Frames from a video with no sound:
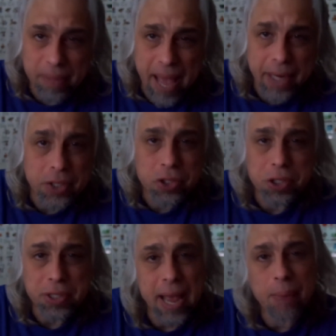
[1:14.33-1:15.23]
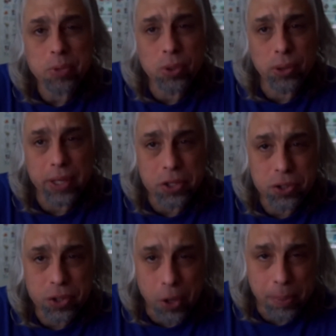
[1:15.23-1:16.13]
That is just absolutely
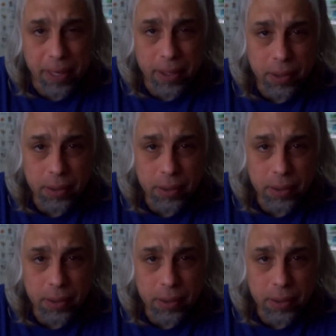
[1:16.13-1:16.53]
stupid.